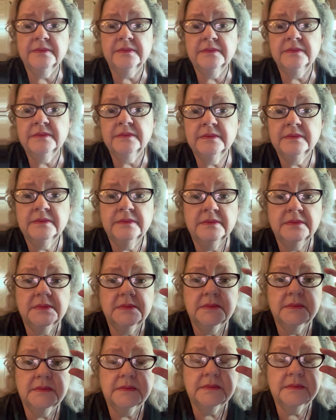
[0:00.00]

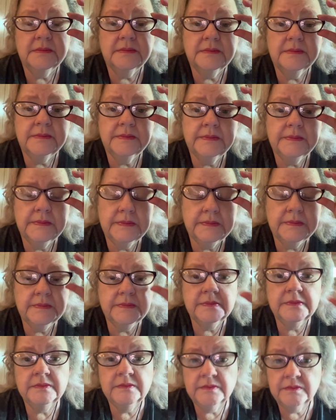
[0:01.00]

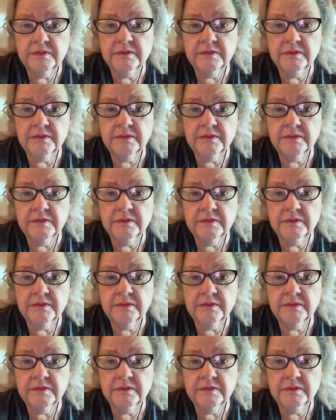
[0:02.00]
(silence)